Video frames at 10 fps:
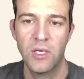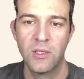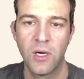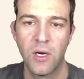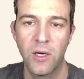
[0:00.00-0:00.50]

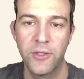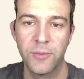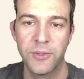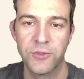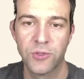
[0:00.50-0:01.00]
Higher
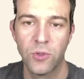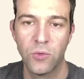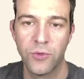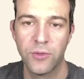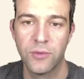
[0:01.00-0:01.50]
means
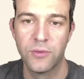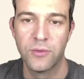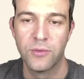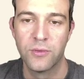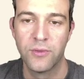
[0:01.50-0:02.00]
colder.
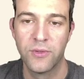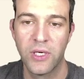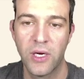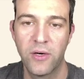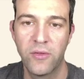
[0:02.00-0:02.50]
The
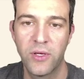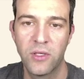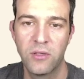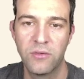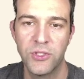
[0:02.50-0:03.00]
higher the
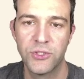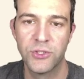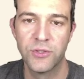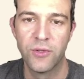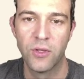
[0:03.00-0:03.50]
elevation, the